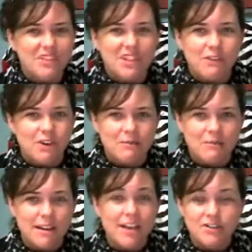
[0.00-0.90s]
You've heard
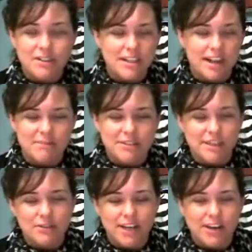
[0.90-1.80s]
100 times, they
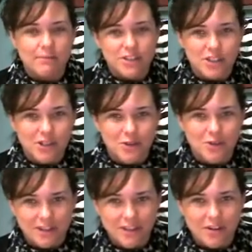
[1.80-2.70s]
don't care how much you know
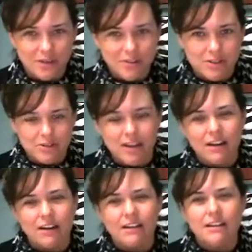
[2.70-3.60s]
till they know how much you
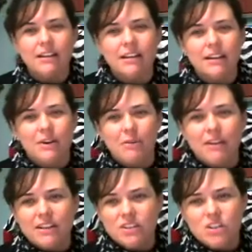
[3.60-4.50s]
care. Well,
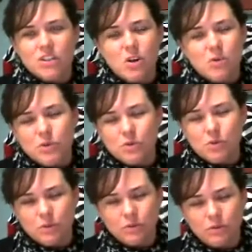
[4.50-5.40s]
that is so
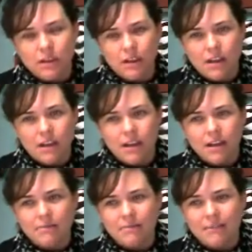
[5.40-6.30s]
true.
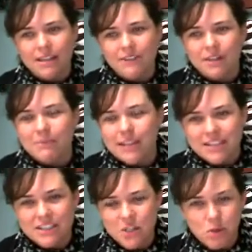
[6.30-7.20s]
If it
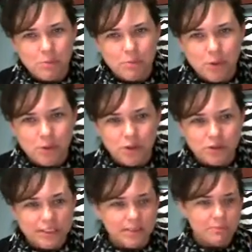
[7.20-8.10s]
applies in the corporate world, it